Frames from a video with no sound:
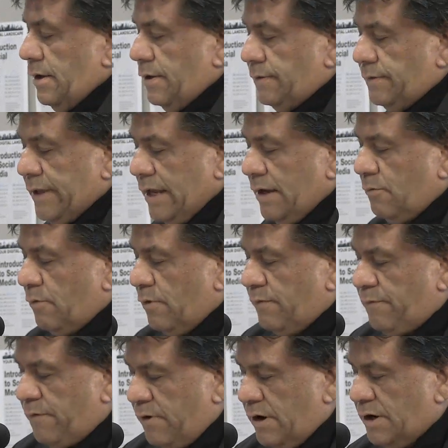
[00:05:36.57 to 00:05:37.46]
They
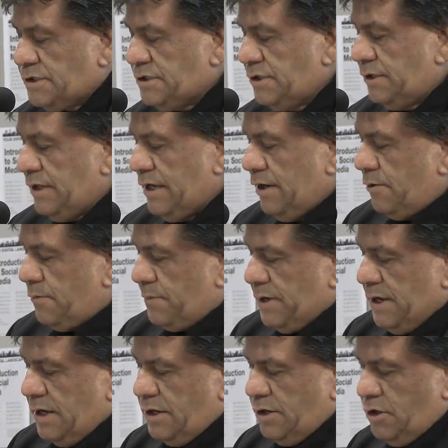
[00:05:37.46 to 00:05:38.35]
refer to the
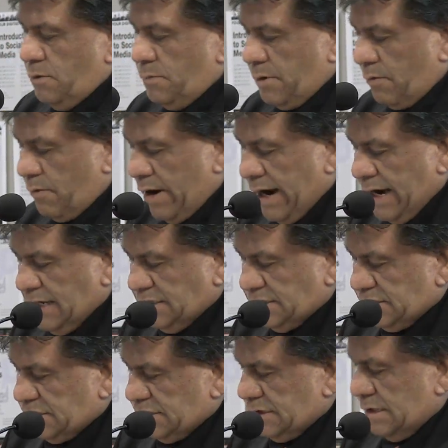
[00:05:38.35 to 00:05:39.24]
European human
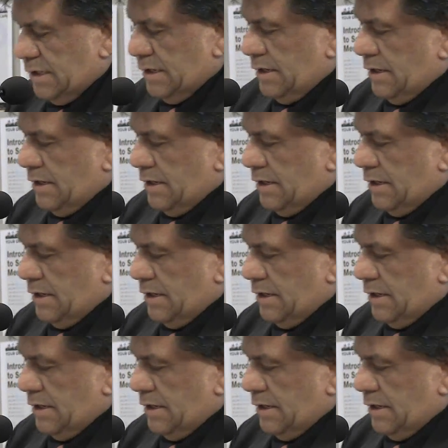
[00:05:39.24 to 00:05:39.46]
rights,